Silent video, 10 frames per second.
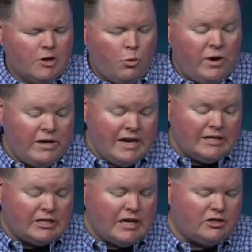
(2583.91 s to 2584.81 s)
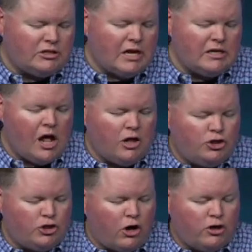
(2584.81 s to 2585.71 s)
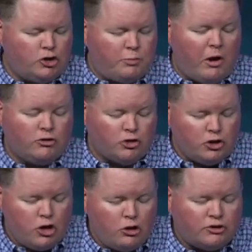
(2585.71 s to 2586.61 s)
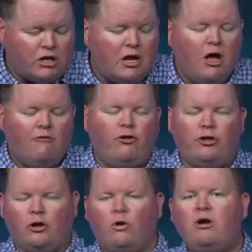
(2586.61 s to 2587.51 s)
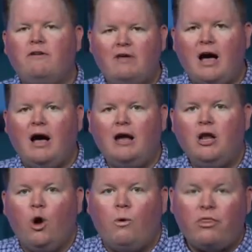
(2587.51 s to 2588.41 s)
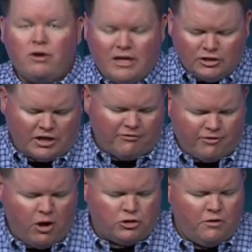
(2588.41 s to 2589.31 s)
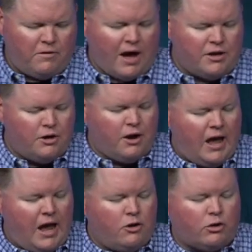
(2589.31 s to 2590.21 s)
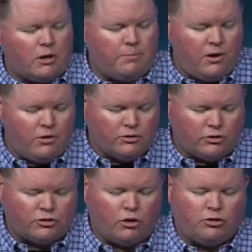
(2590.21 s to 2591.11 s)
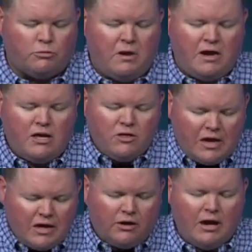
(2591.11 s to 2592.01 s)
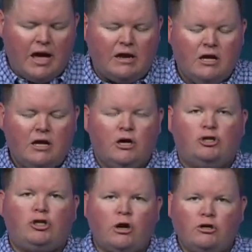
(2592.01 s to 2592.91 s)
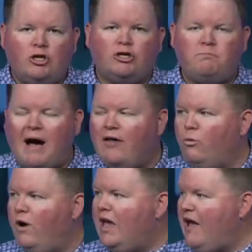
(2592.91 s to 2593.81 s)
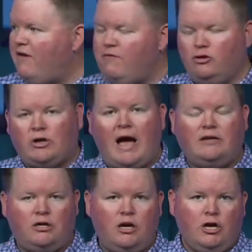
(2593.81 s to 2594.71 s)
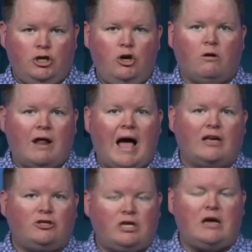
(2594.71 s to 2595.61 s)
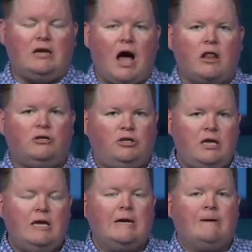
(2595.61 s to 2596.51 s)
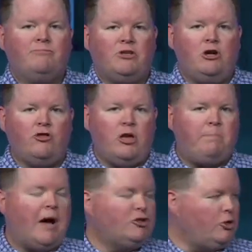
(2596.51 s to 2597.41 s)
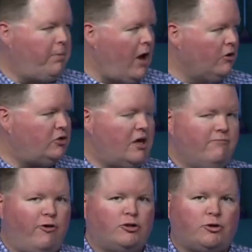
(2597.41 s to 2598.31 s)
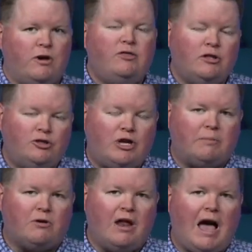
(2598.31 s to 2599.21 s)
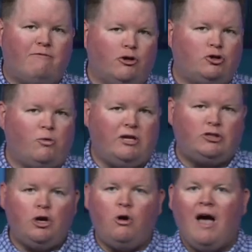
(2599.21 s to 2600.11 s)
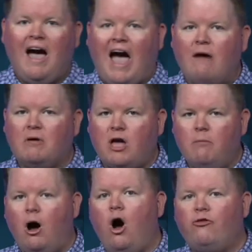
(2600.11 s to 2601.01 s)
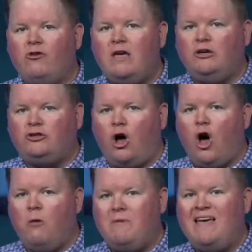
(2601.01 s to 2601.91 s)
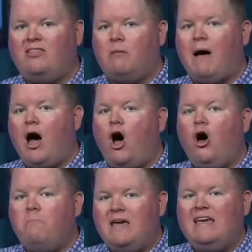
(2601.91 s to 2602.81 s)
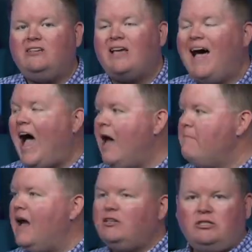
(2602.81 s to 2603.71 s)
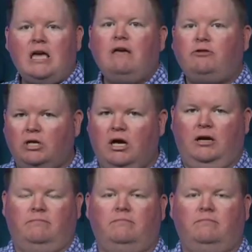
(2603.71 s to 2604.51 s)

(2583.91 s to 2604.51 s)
We need to take the technology at our disposal and use it for the glory of God, whether it is that phone you've got in your hand, or computers, or social media, the internet. Churches, by the way, have even tried to utilize technology you know, the Apostle Paul said in 1 Corinthians chapter 9, verse 22, I become all things to all men that by all means I might save some.